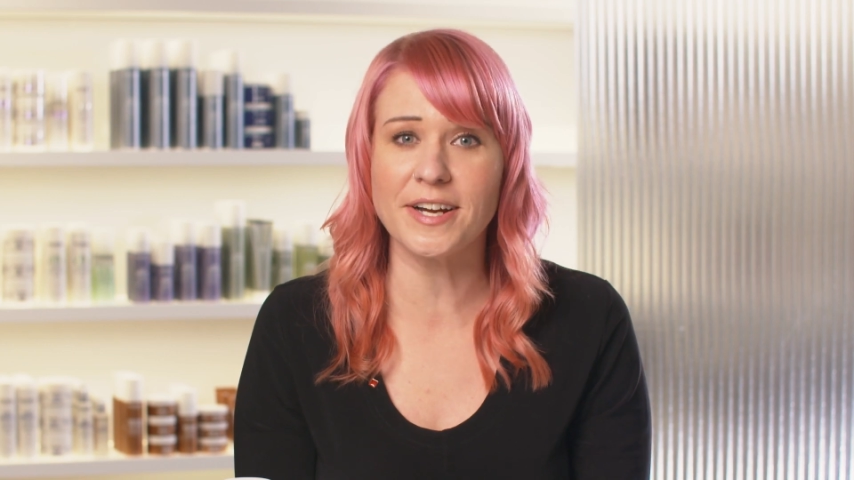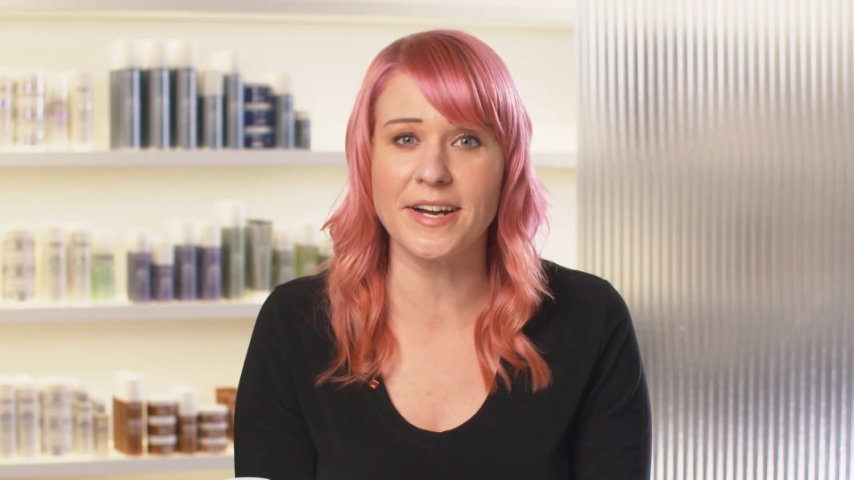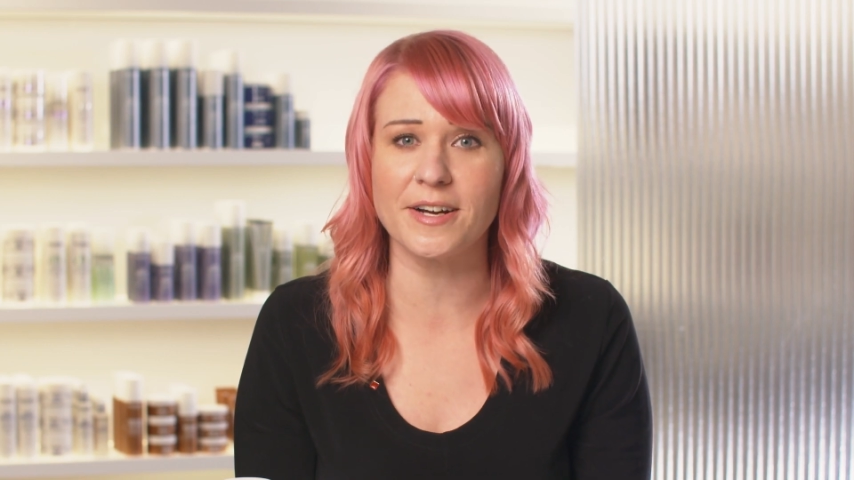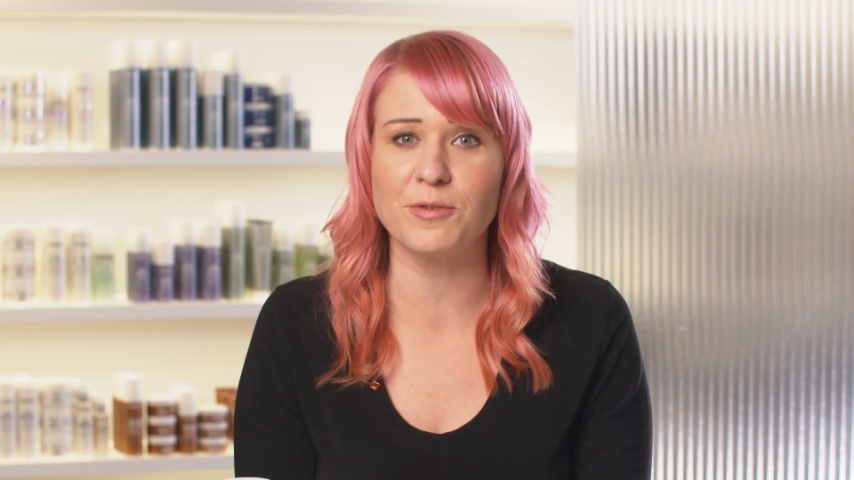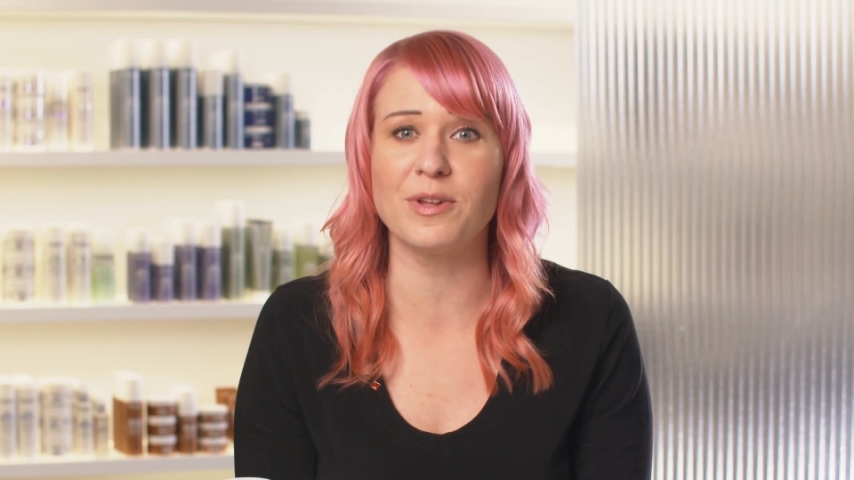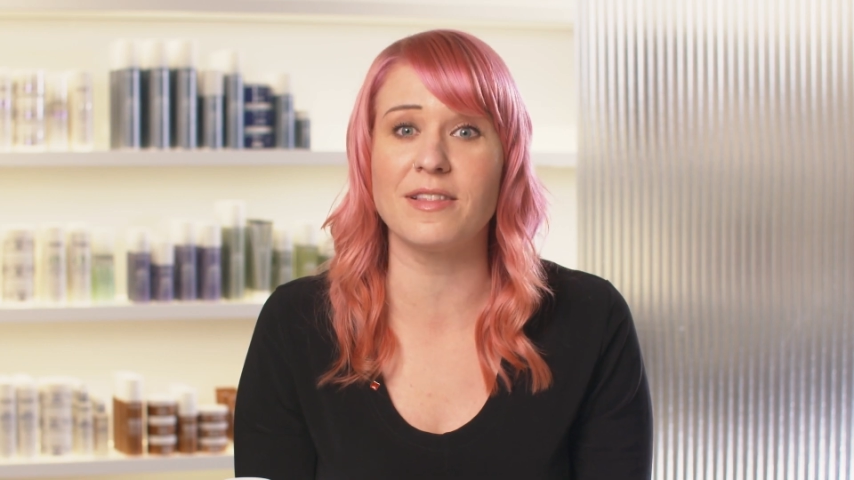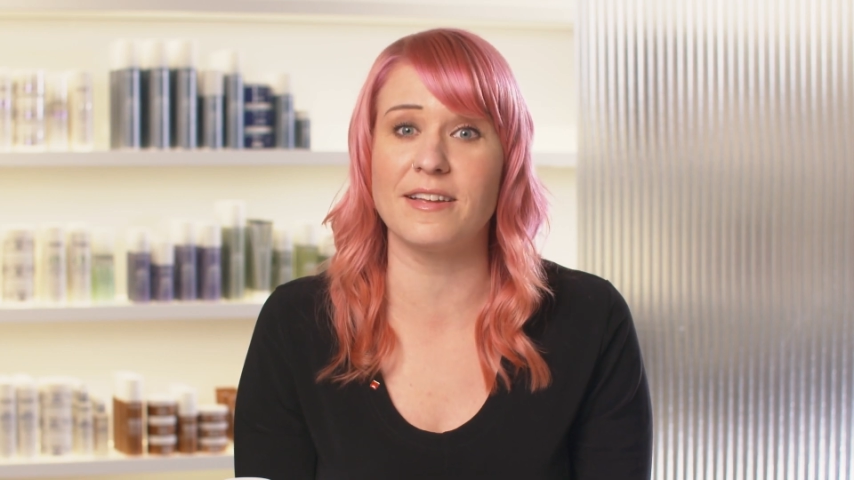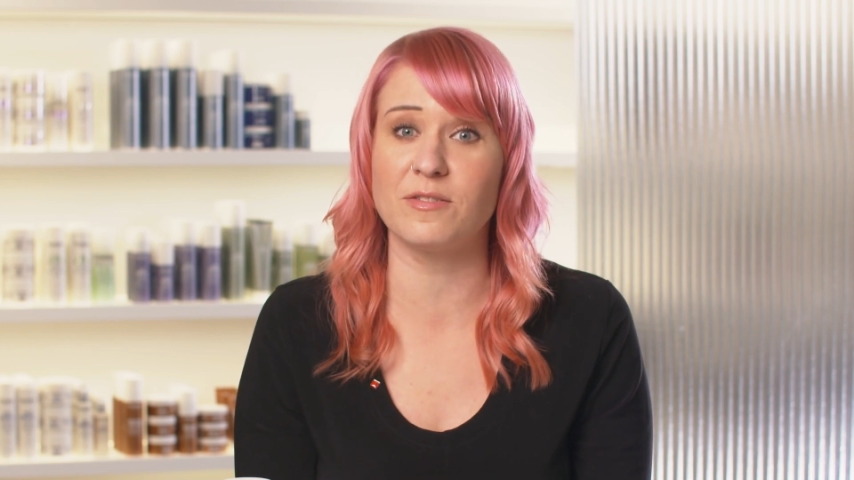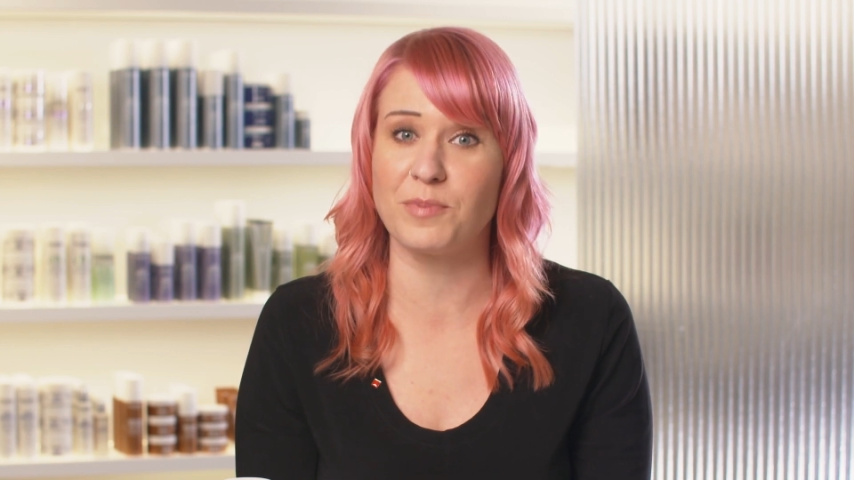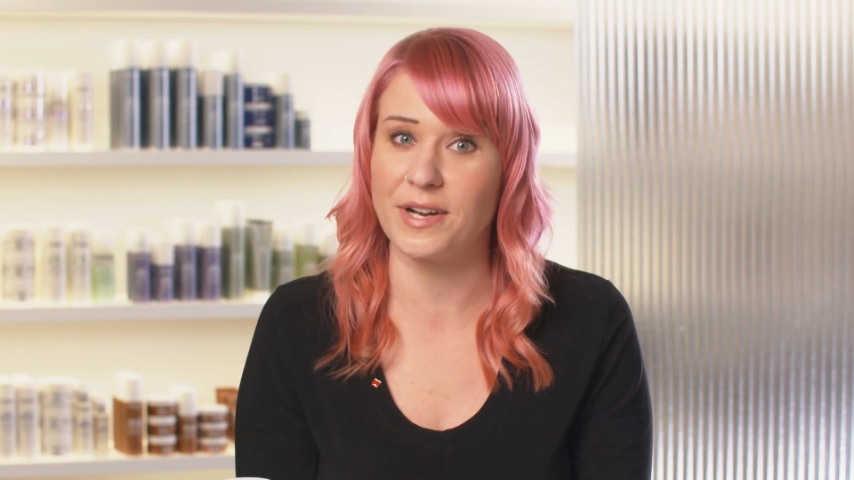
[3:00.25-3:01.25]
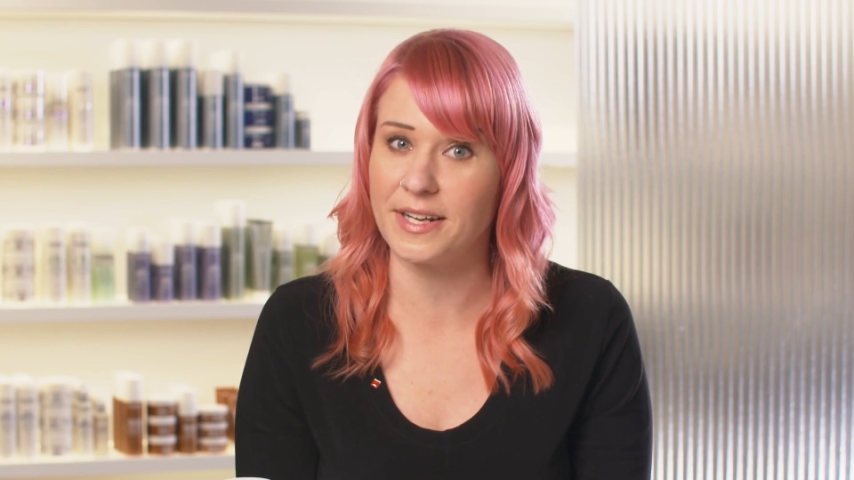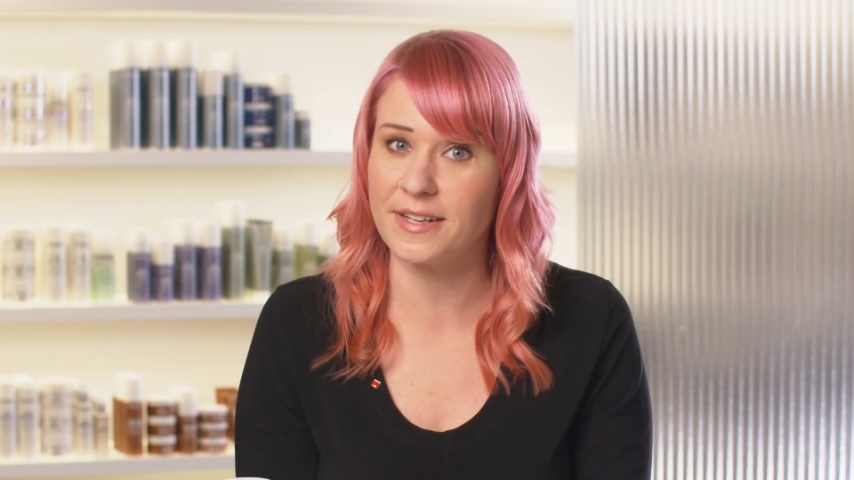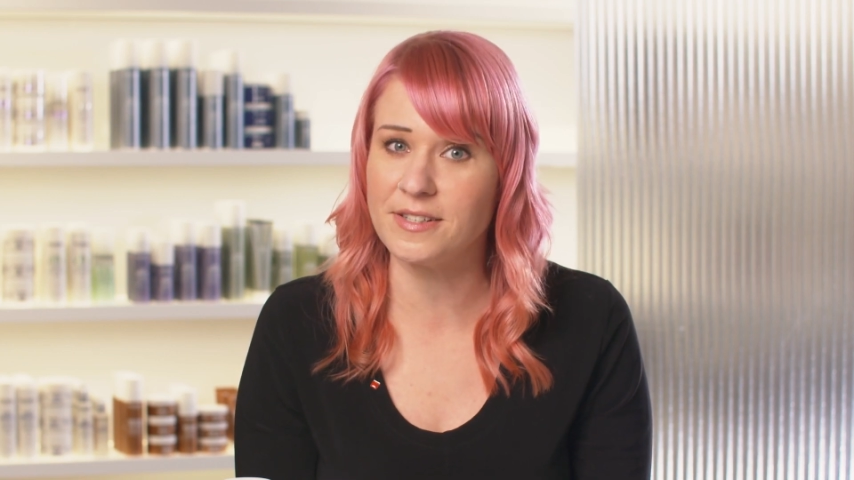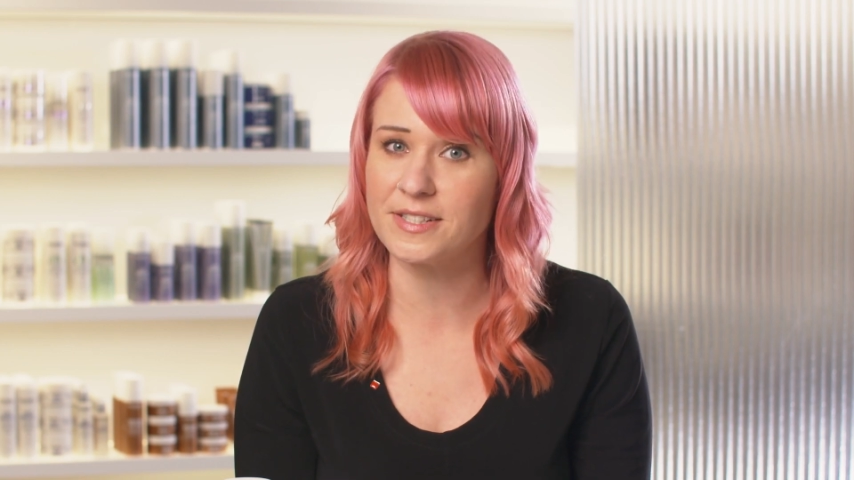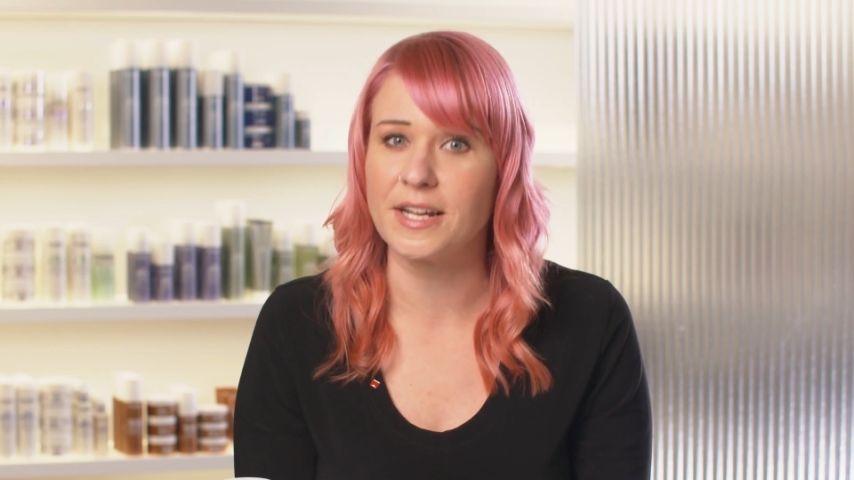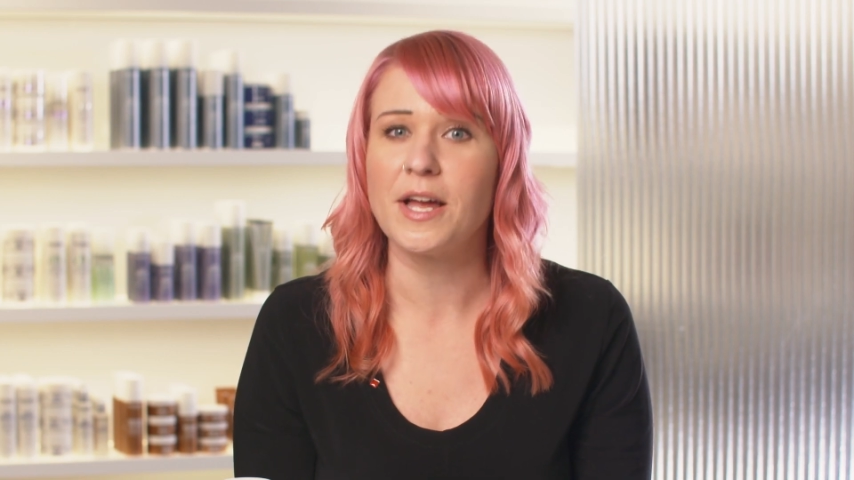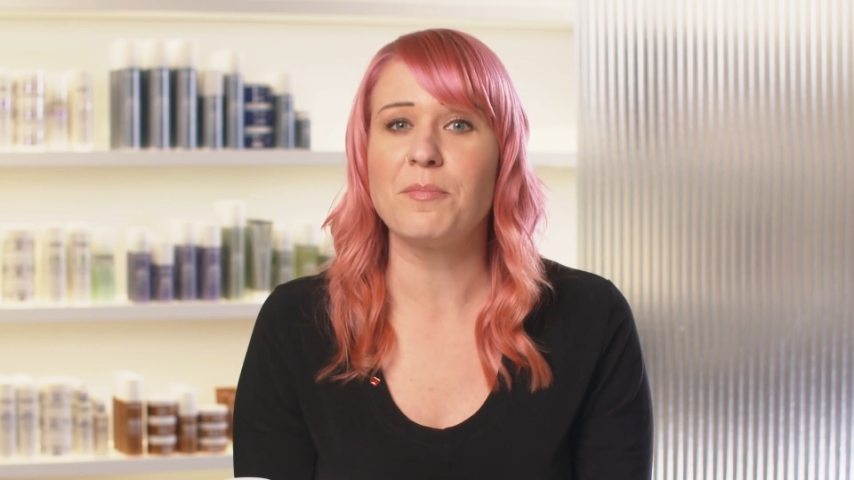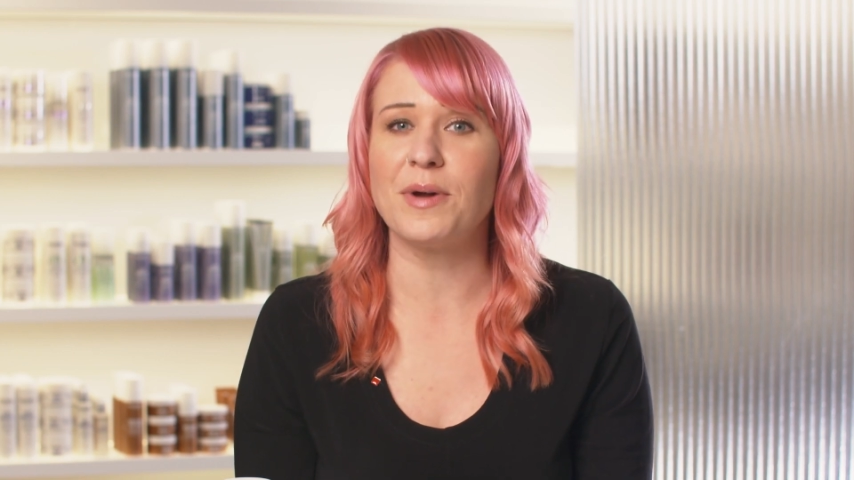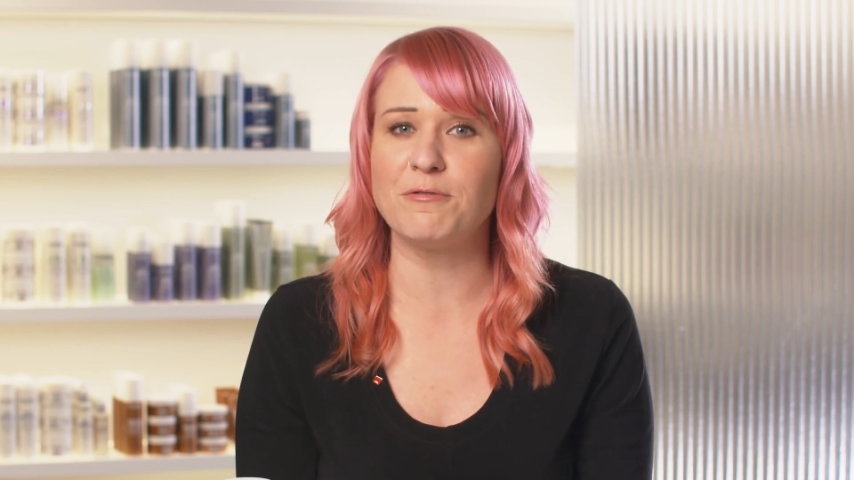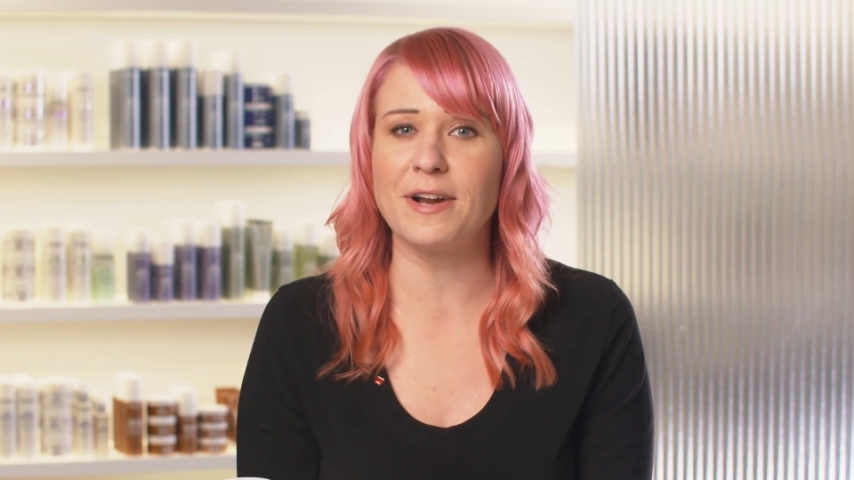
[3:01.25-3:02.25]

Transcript: hair with less breakage by